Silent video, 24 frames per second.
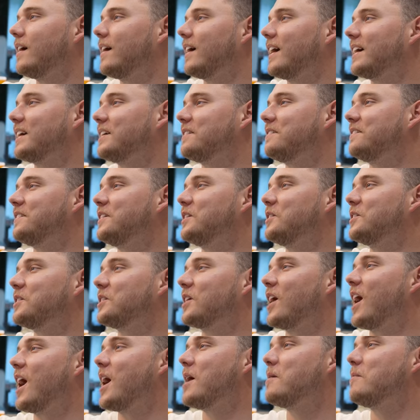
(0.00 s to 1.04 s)
I can feel
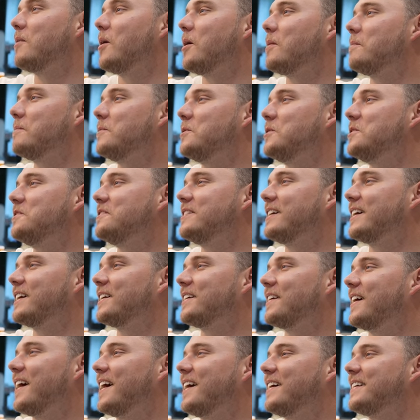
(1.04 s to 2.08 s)
your eyeball moving
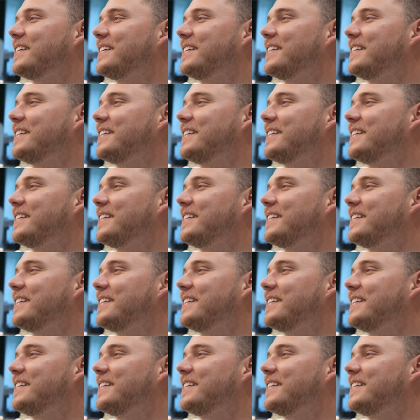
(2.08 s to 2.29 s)
around